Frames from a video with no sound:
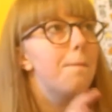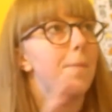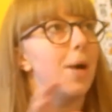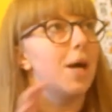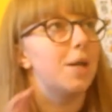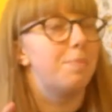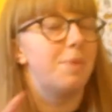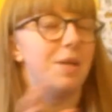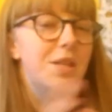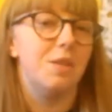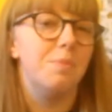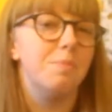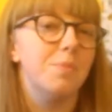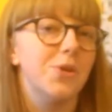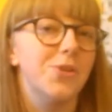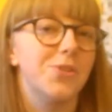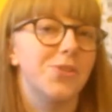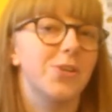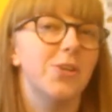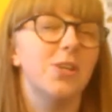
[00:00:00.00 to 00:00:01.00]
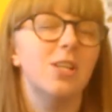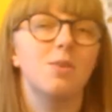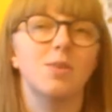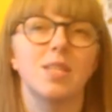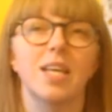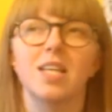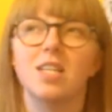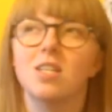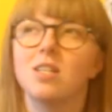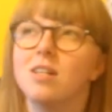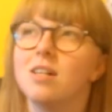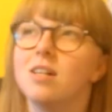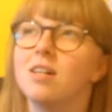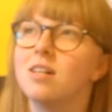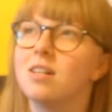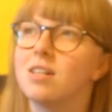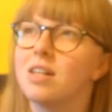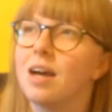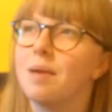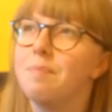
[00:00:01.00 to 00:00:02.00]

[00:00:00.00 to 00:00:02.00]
had been the musical, and I was like, God,